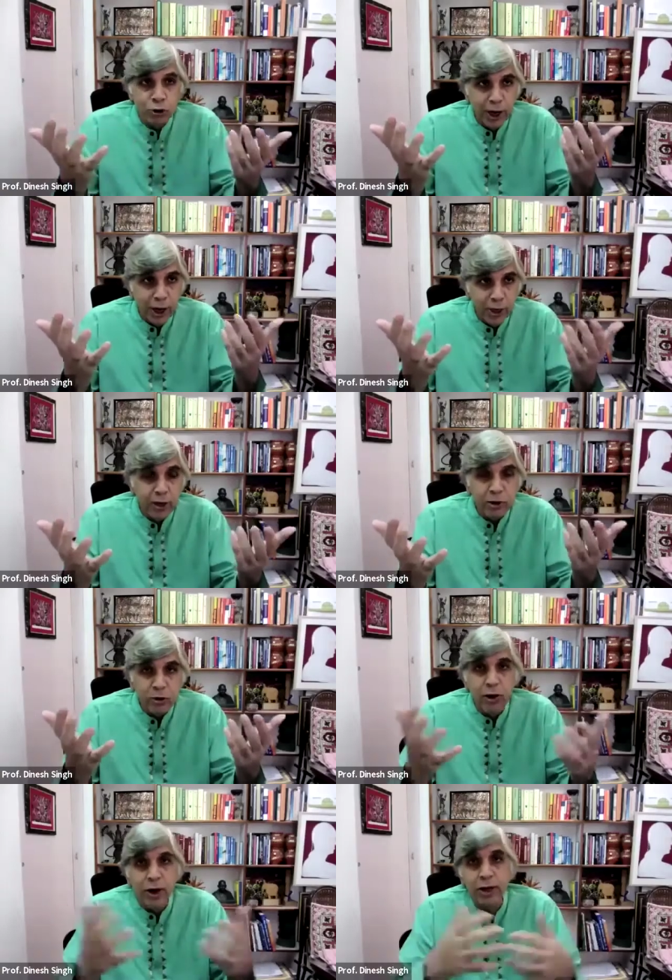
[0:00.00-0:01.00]
the Indian
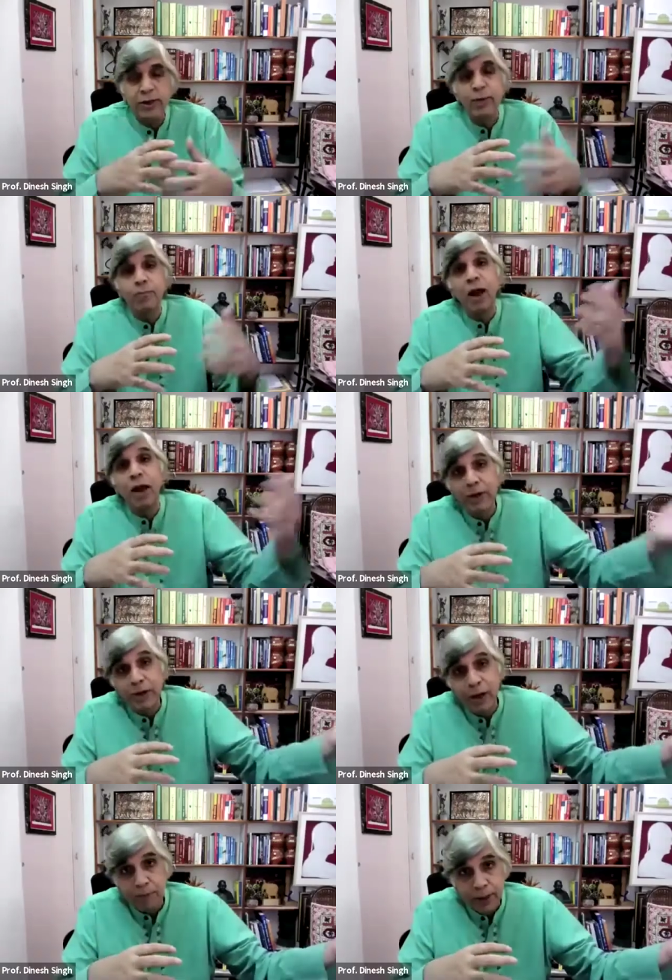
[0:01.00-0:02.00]
authorities and
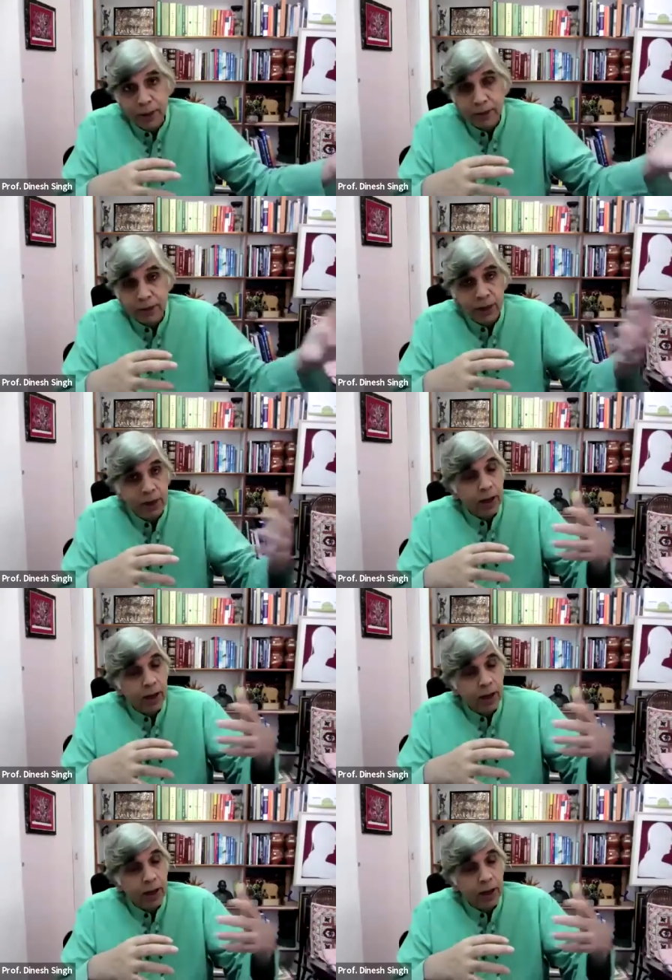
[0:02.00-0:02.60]
private companies,